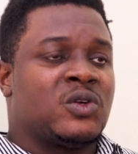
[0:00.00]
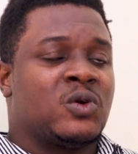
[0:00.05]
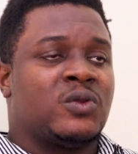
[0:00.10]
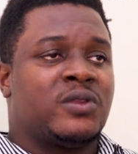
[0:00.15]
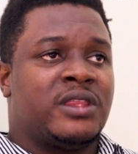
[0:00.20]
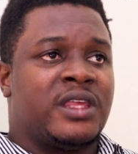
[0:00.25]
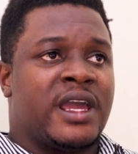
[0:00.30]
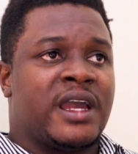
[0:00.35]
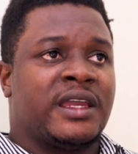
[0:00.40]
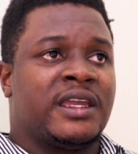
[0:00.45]
So
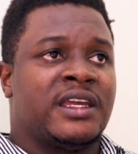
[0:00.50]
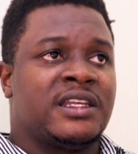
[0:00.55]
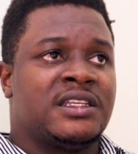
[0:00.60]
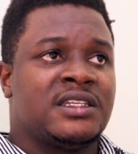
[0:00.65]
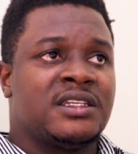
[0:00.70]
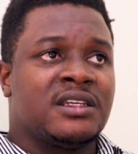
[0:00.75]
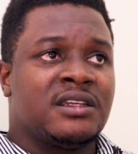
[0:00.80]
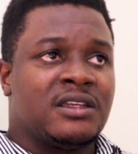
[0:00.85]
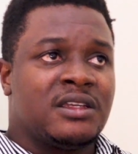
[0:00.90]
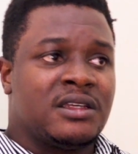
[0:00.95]
they are
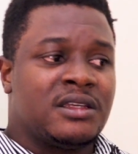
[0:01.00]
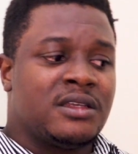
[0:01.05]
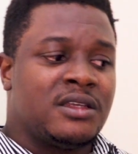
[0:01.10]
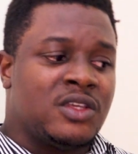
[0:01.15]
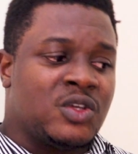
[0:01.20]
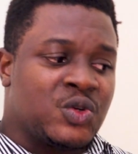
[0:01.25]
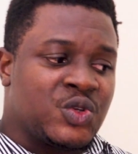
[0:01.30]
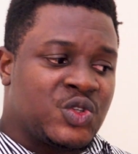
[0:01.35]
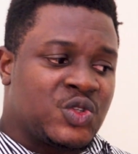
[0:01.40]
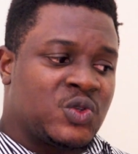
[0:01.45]
getting
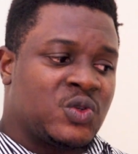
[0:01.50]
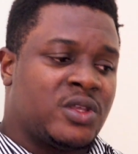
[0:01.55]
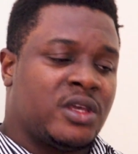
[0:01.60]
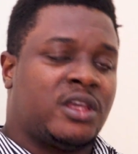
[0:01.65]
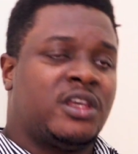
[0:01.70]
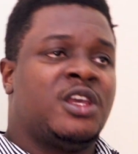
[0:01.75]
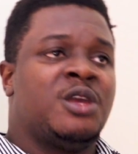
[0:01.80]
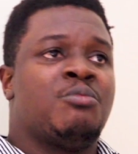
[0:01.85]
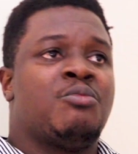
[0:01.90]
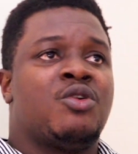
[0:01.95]
used to
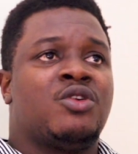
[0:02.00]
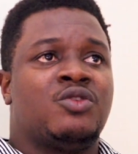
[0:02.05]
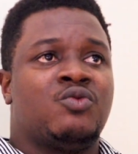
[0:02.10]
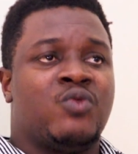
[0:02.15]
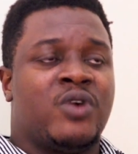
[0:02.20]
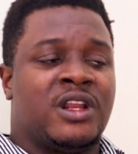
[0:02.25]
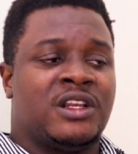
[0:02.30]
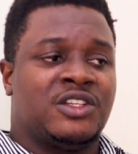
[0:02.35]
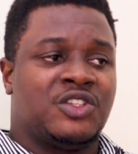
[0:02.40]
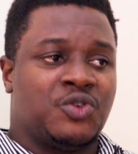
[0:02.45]
the keyboard
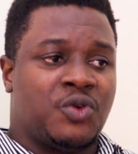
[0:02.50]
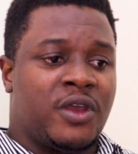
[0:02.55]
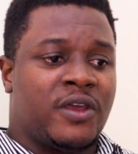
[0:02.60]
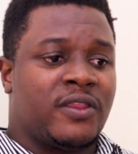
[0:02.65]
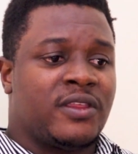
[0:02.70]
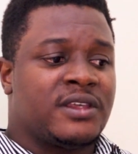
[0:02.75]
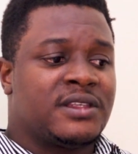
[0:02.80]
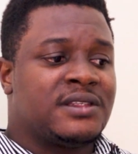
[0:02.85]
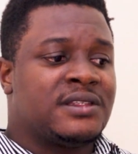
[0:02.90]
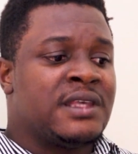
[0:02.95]
while
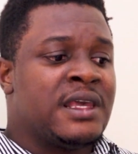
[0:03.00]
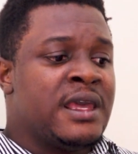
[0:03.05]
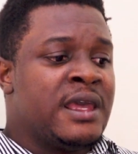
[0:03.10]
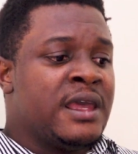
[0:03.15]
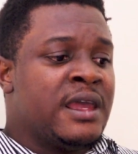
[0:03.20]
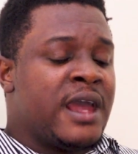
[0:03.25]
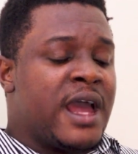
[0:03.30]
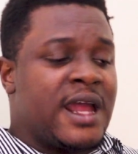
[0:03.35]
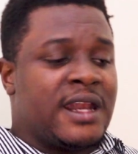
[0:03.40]
doing this,